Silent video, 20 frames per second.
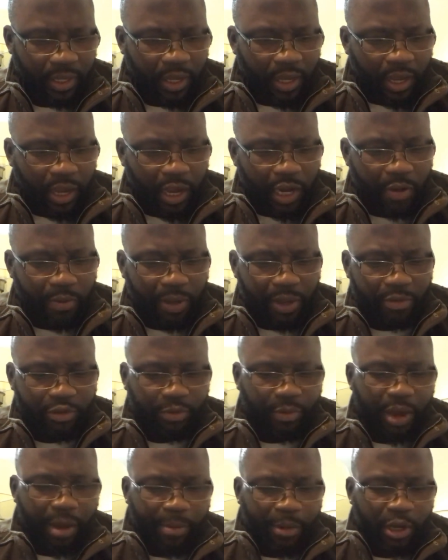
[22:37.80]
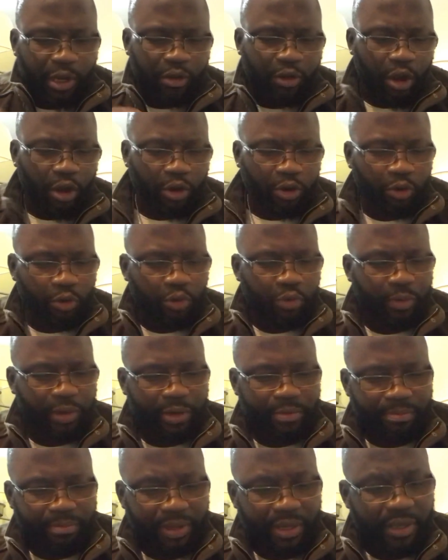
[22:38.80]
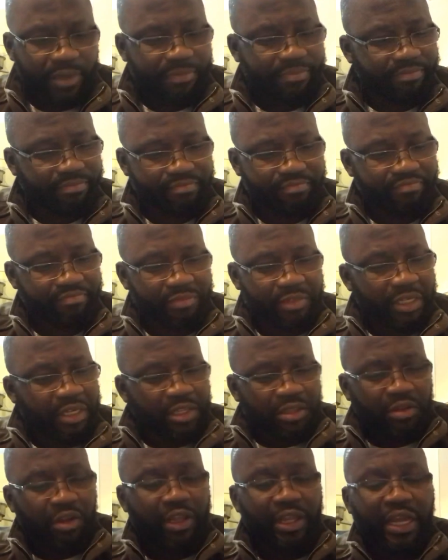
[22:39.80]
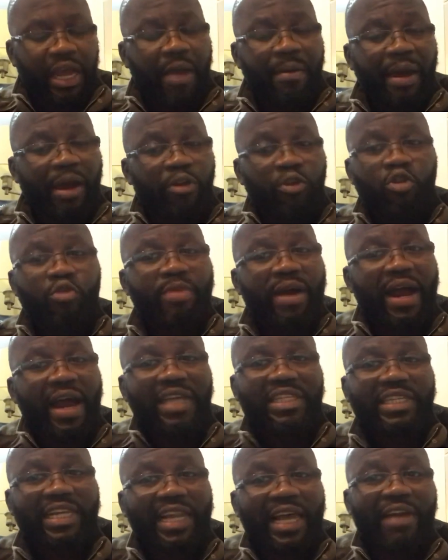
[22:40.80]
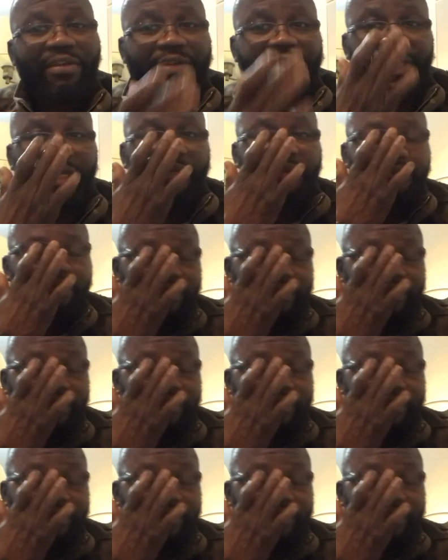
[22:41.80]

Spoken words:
Anyway, so what I'm going to conclude with. Nothing about Uber has clarity.